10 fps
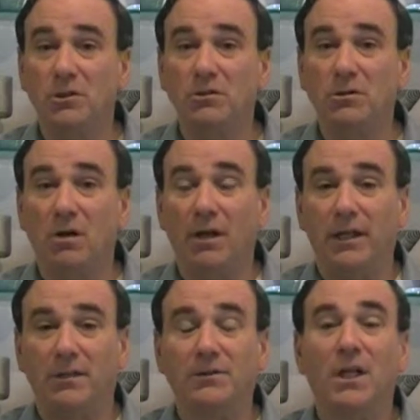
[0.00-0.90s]
used on it.
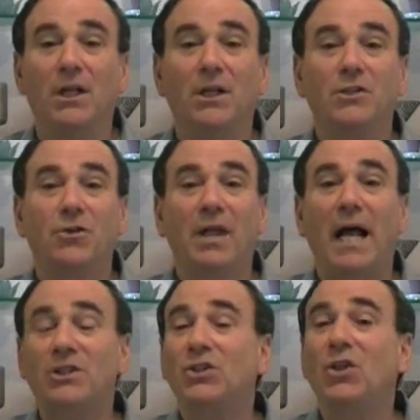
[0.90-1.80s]
So
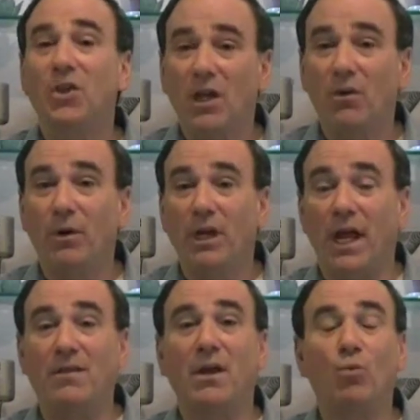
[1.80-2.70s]
that's the theory,
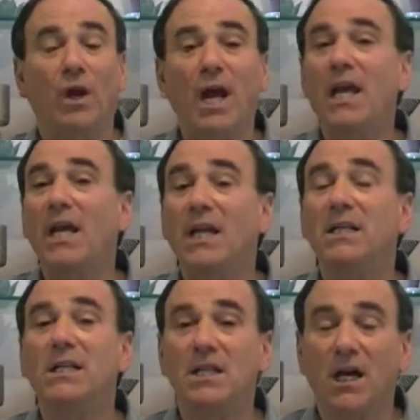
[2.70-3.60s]
and then when I
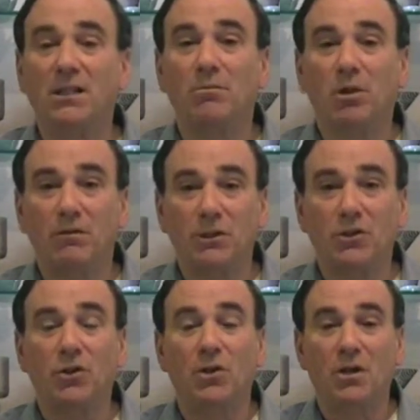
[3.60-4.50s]
hit a deductible of a
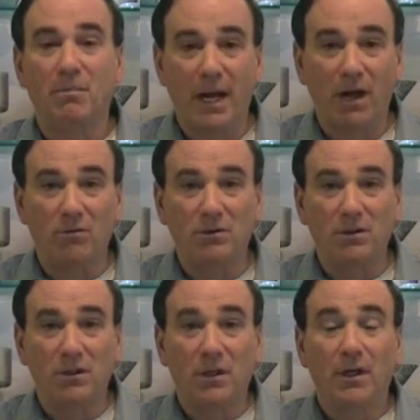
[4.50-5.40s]
certain amount,
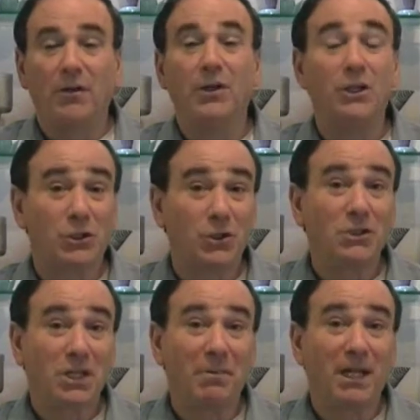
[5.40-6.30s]
the insurance
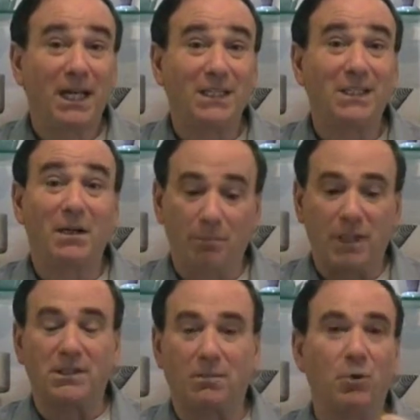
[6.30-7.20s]
company kicks in and
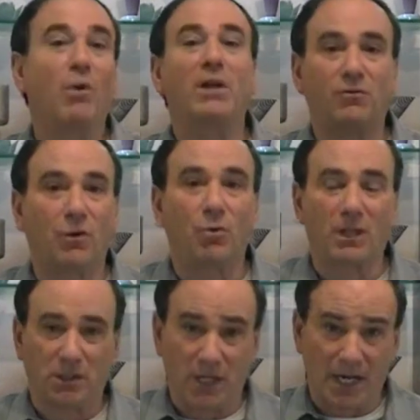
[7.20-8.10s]
picks up the rest for the
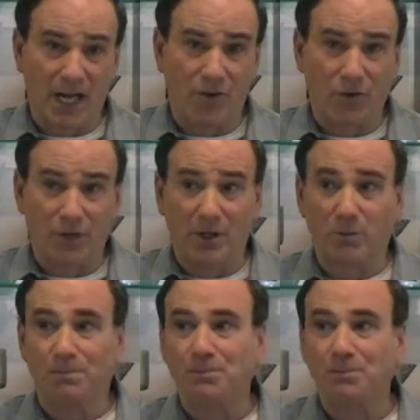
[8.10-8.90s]
rest of that calendar year.